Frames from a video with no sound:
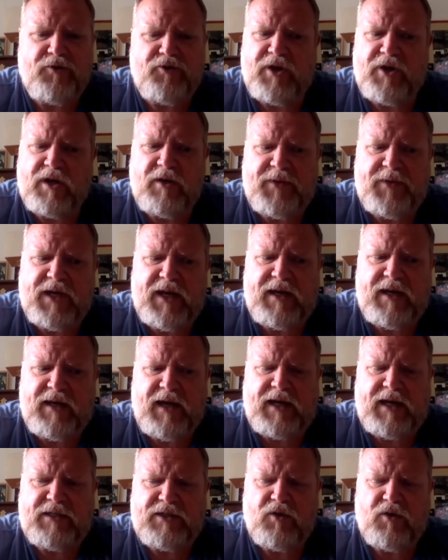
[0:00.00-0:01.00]
gentleman,
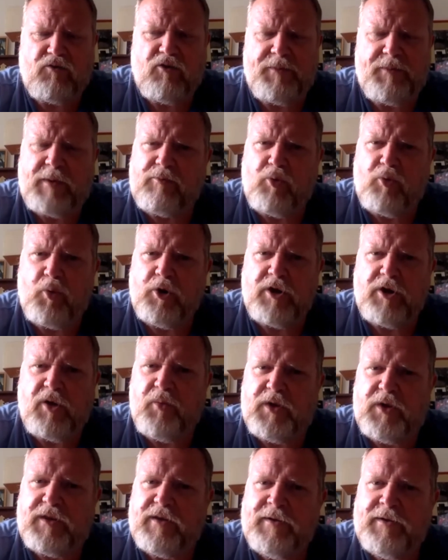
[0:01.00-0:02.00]
I don't remember
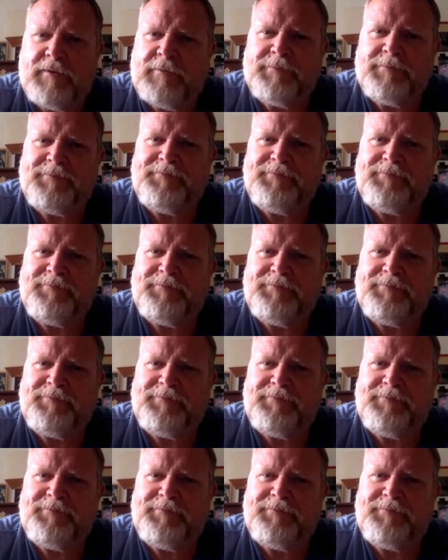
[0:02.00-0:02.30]
working with.